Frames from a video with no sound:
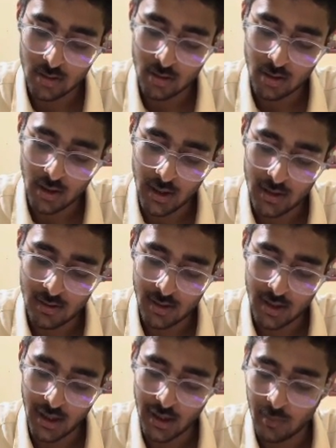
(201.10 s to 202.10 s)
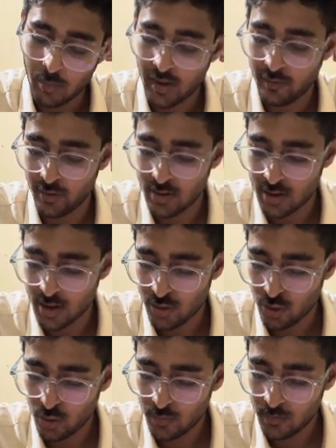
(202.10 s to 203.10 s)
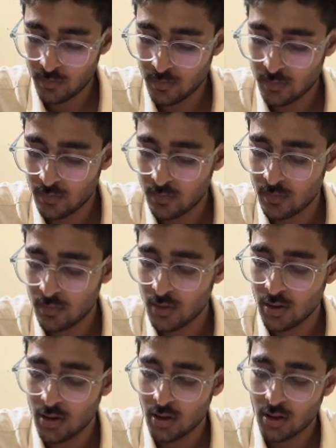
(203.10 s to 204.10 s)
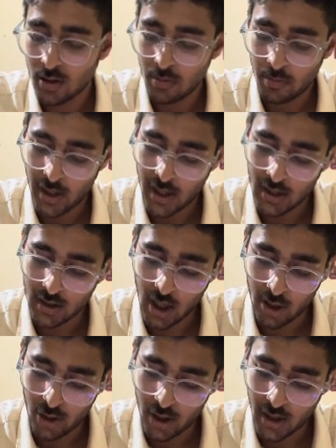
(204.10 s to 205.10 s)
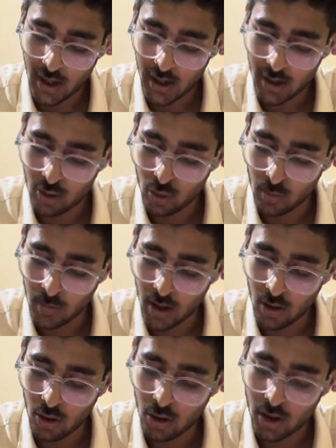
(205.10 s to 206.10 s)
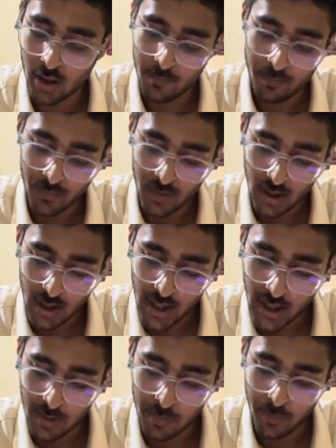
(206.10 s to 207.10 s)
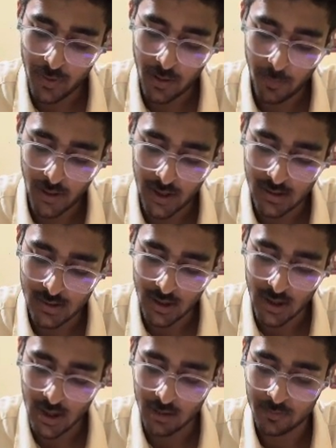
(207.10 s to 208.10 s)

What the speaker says: is seen in MEN 1 syndrome. Parathyroid adenoma or hyperplasia.